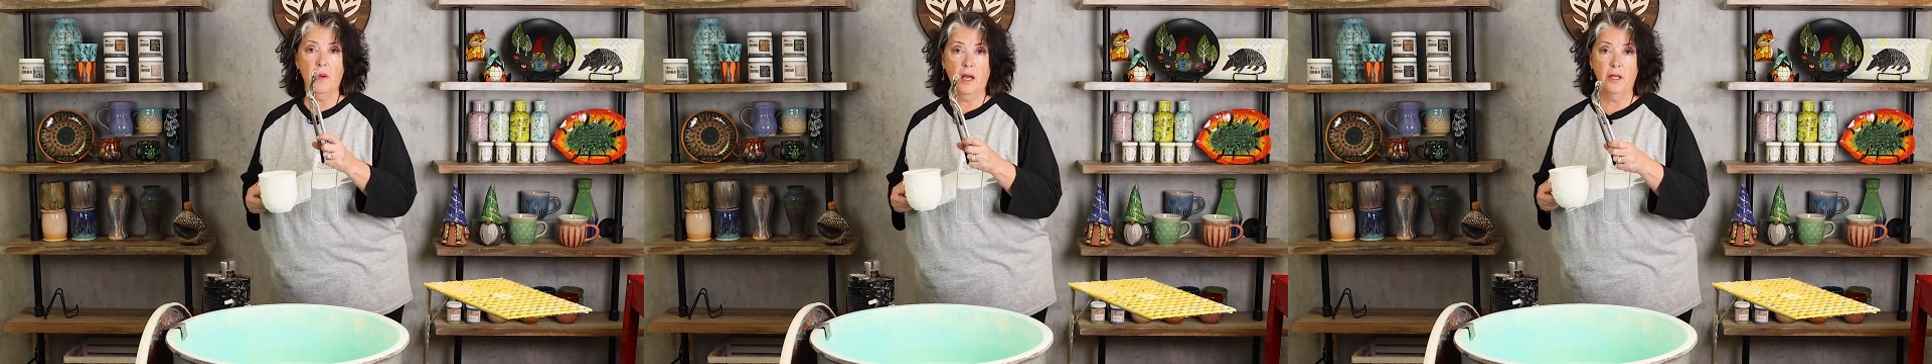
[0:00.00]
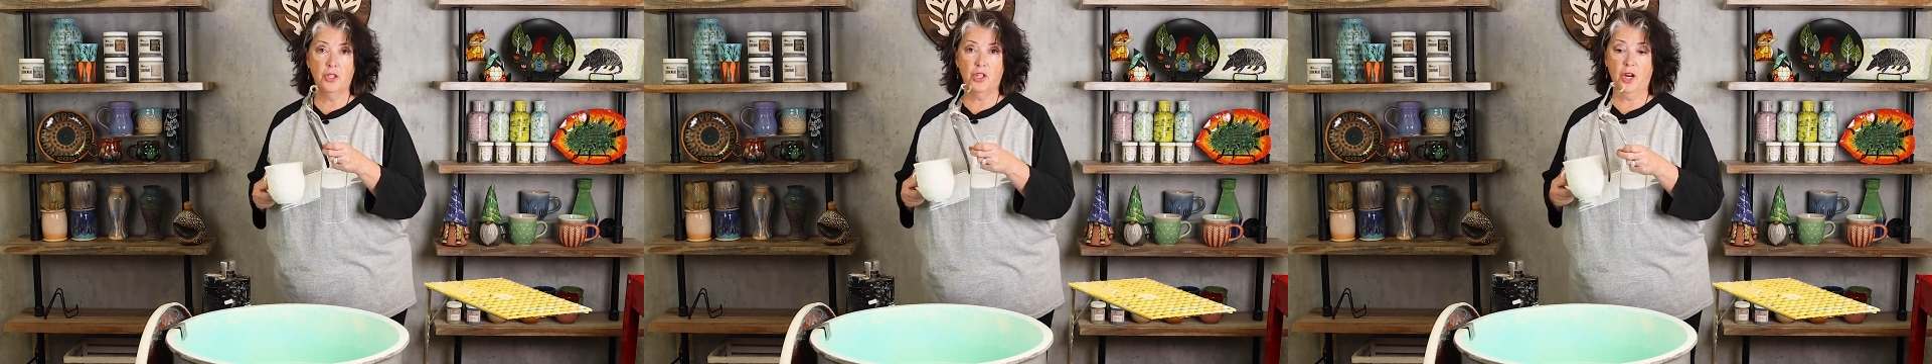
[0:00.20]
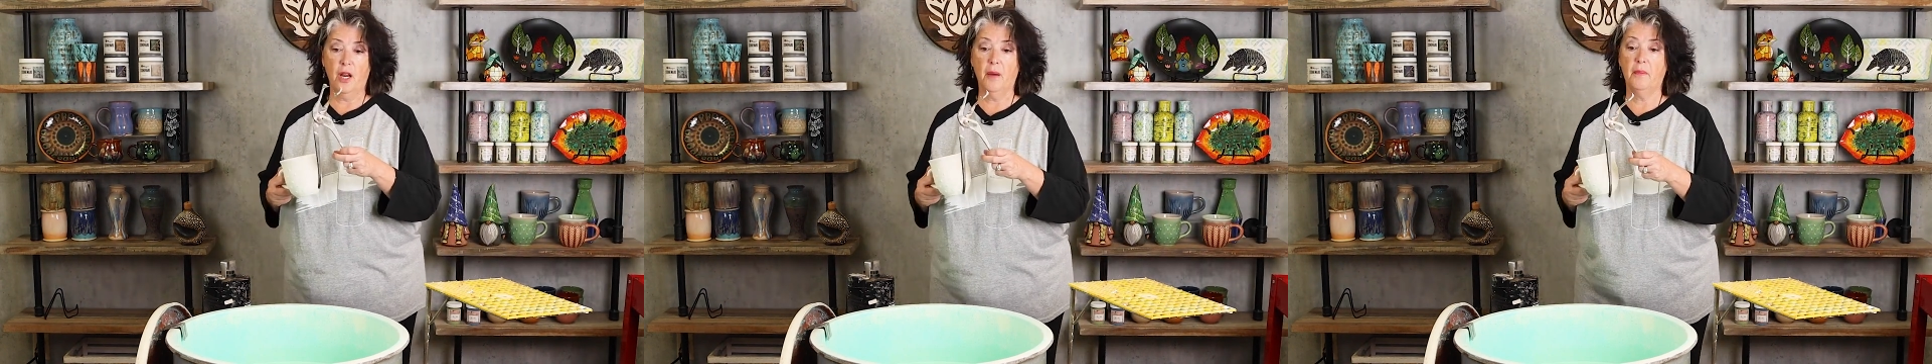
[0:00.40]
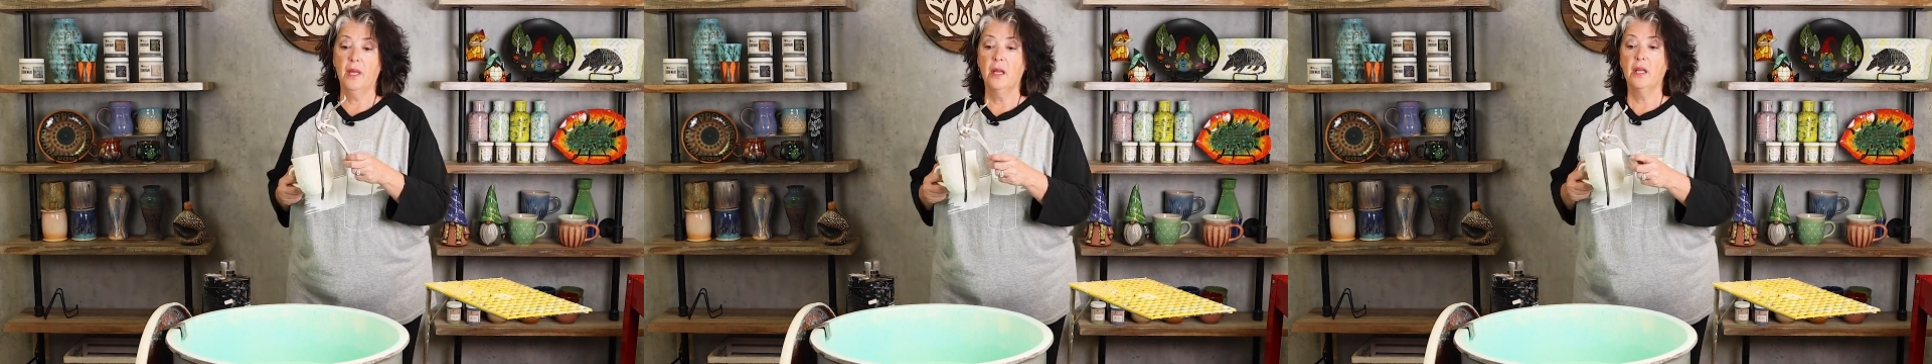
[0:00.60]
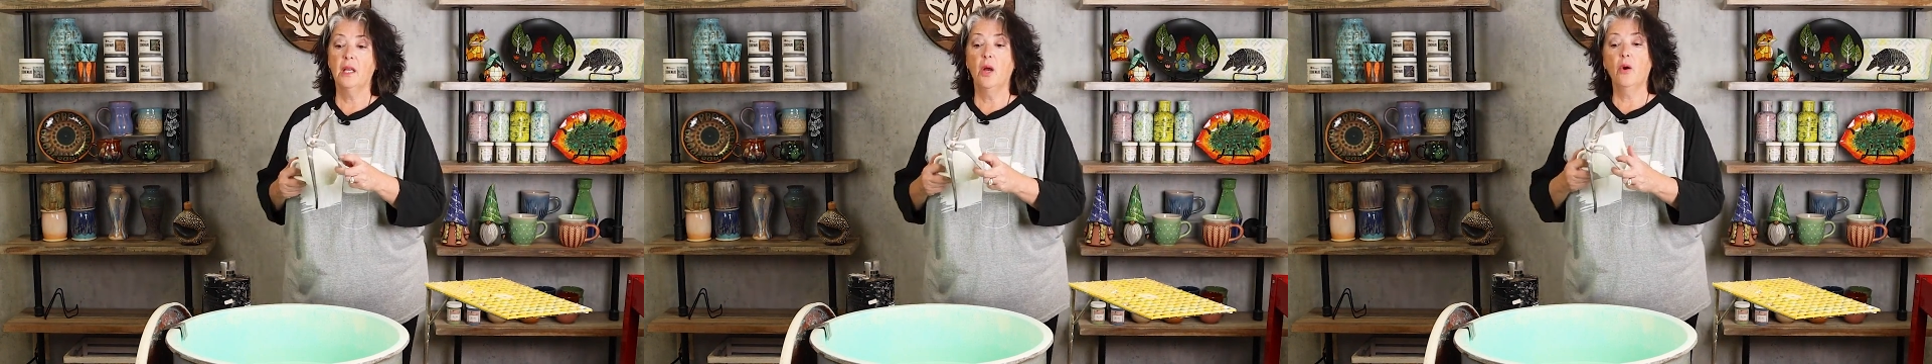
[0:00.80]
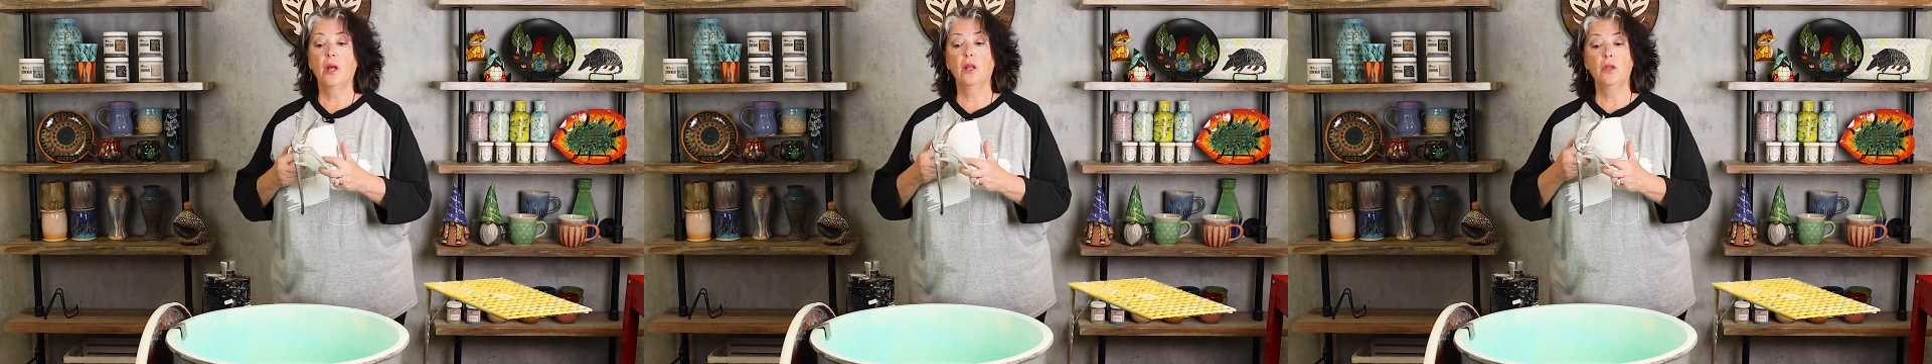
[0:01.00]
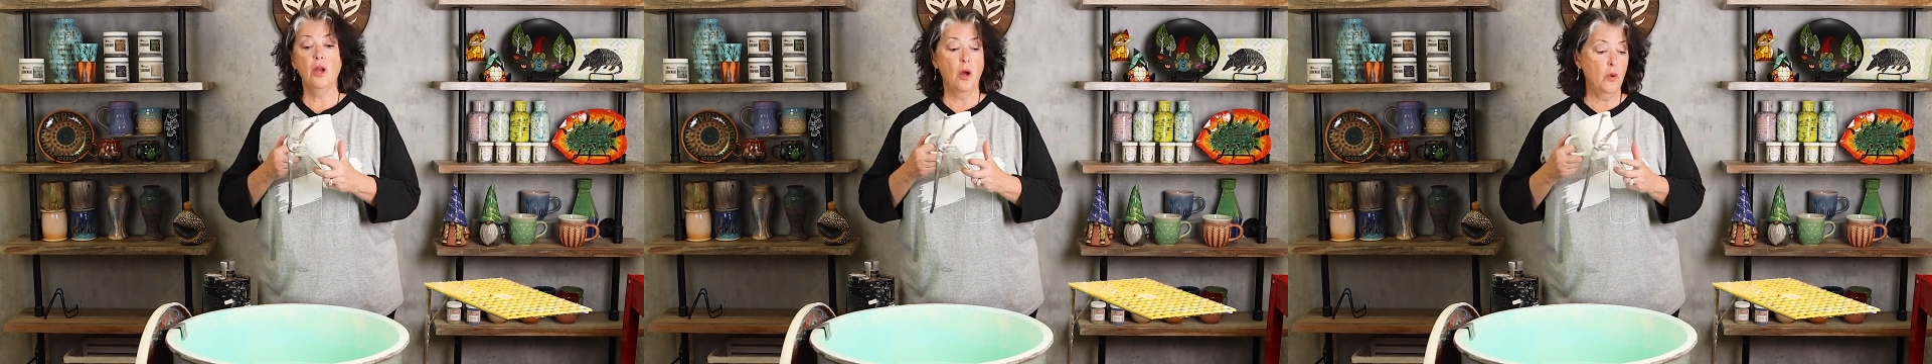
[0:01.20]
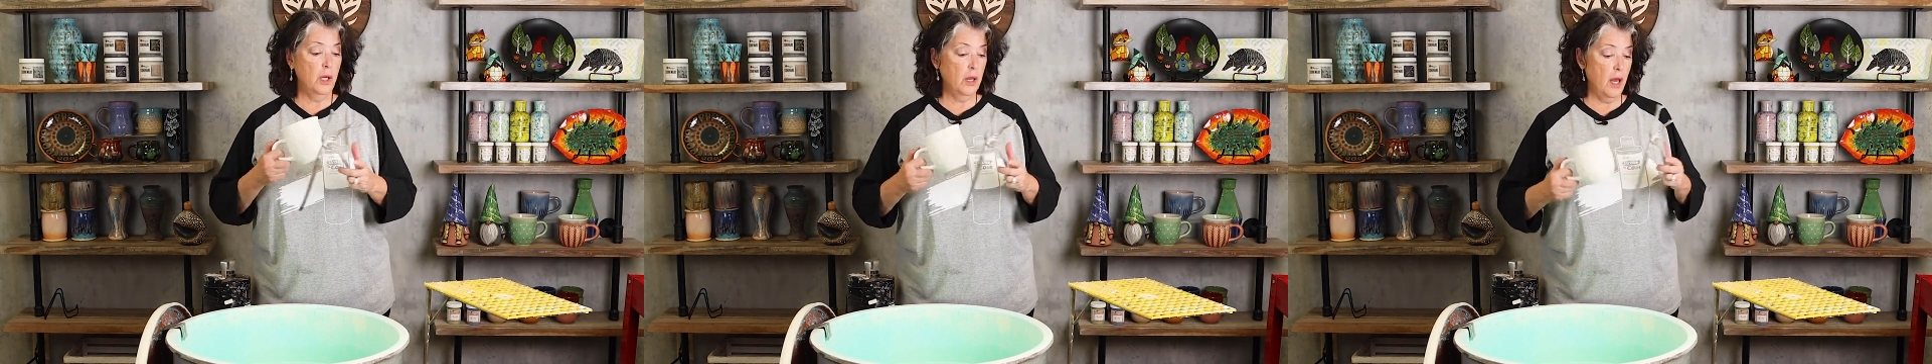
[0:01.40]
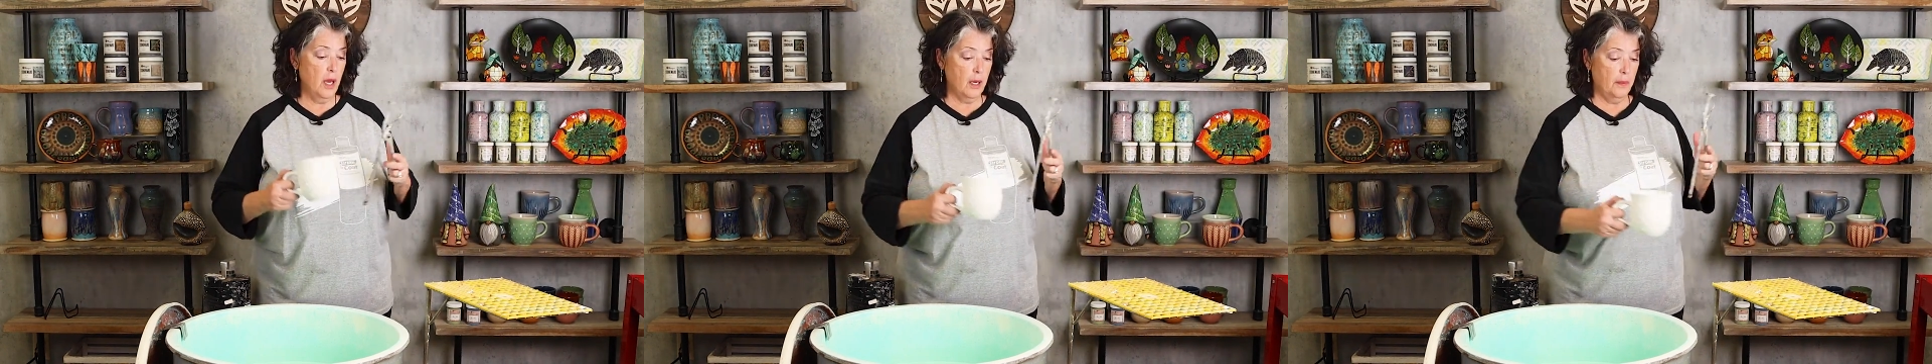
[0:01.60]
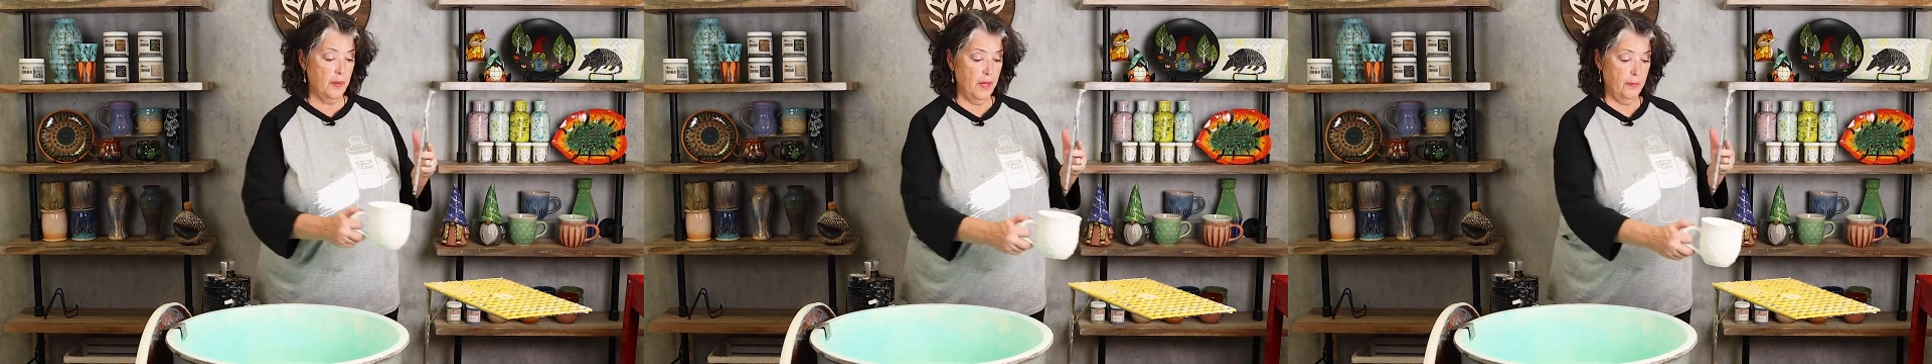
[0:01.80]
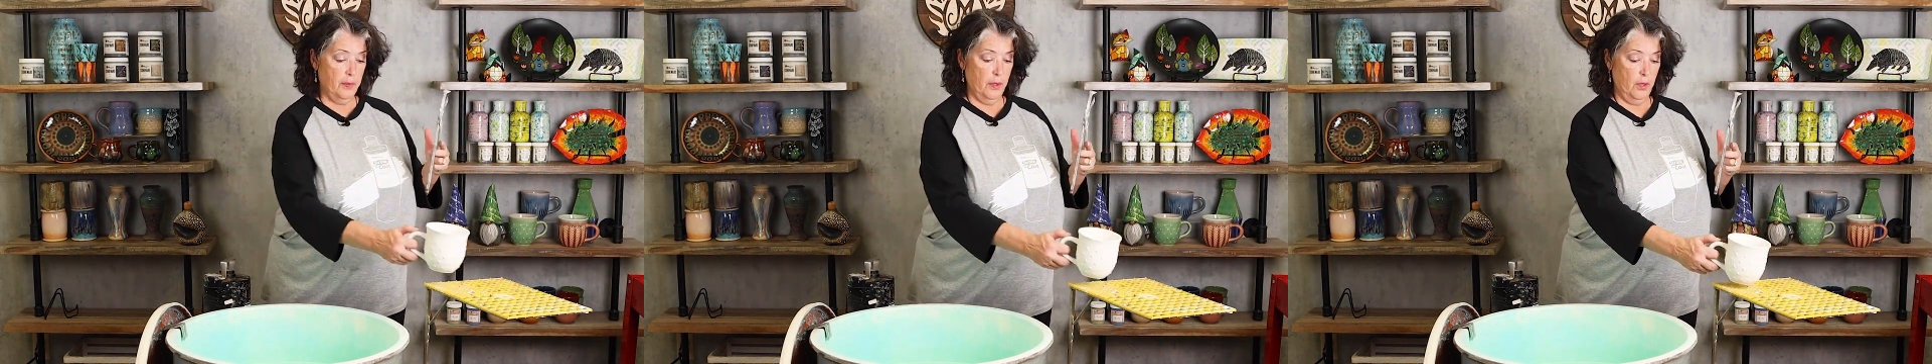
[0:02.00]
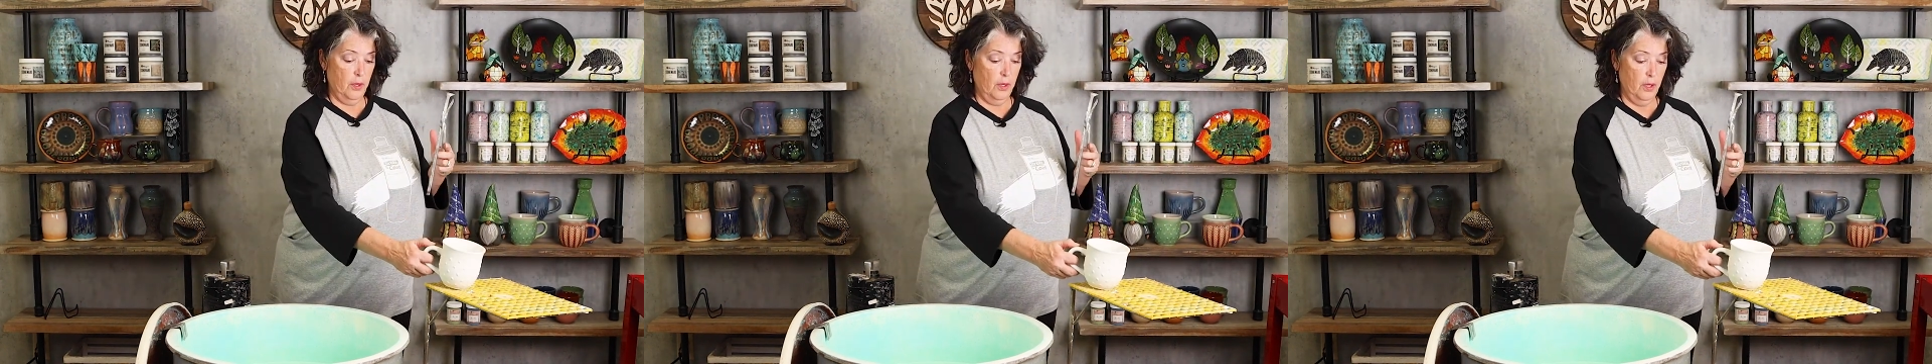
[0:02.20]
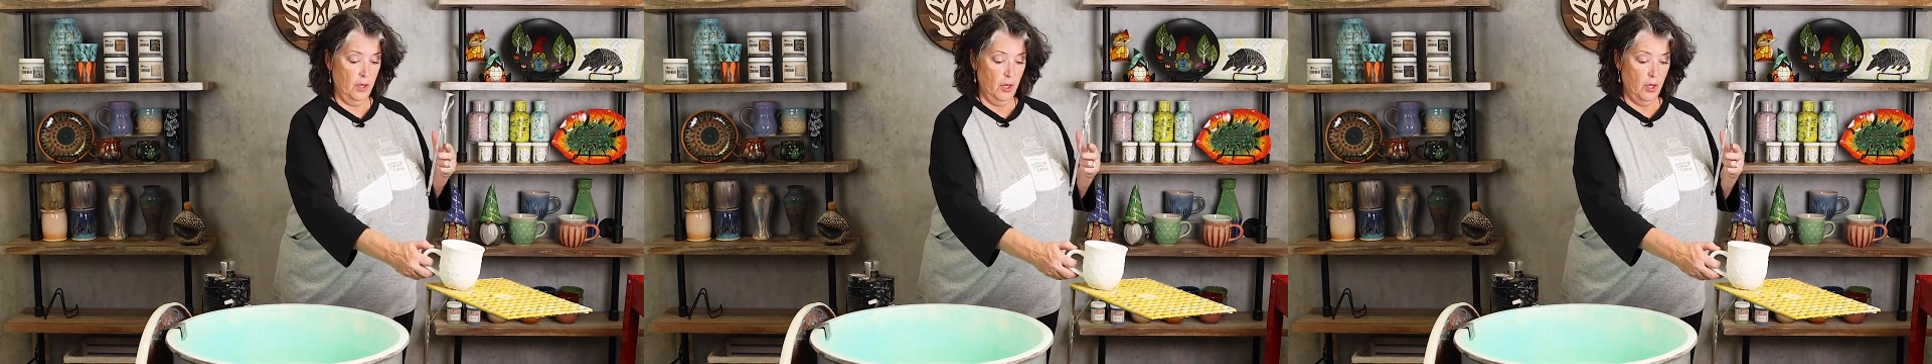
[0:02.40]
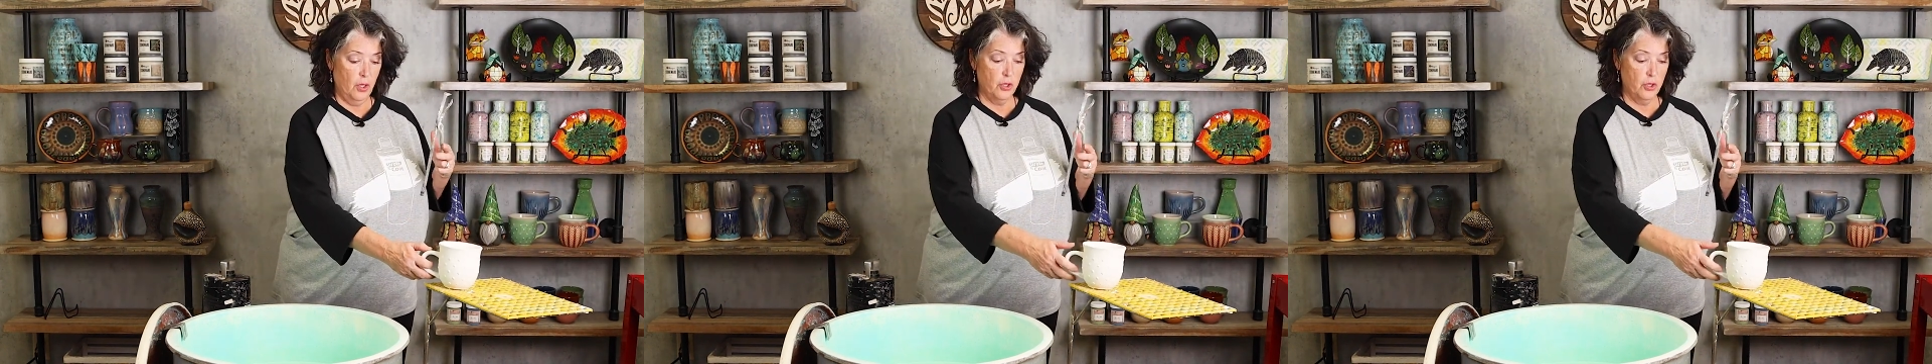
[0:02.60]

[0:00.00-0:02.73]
my jam. Now I know a lot of people